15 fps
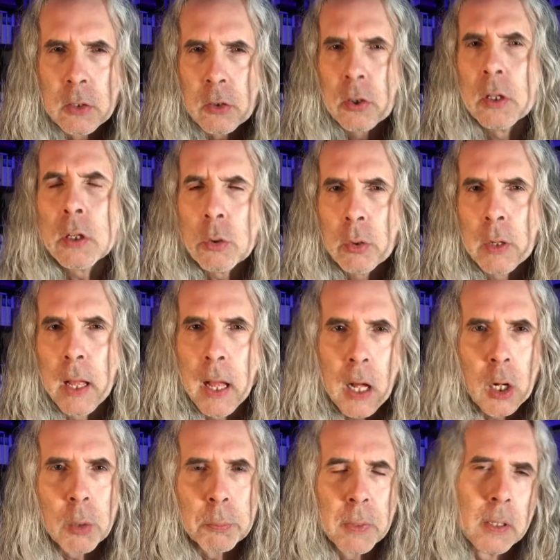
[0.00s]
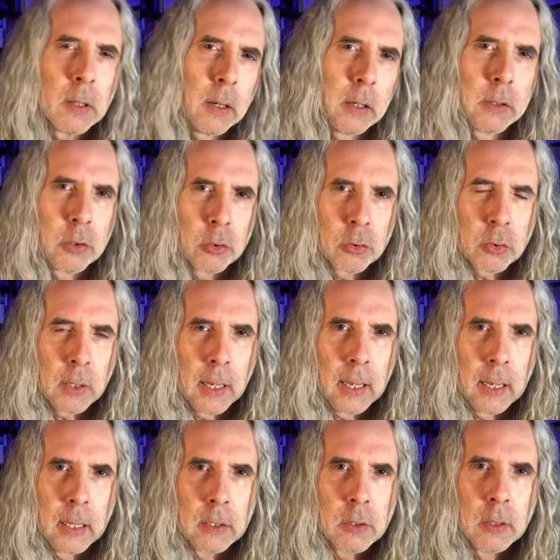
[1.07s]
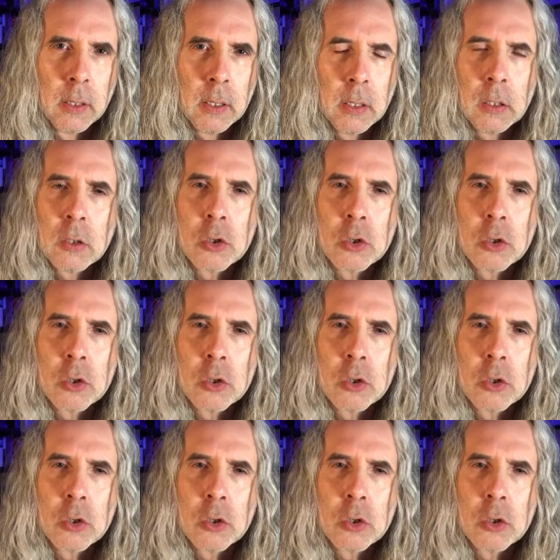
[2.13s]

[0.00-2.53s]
continue to help me to understand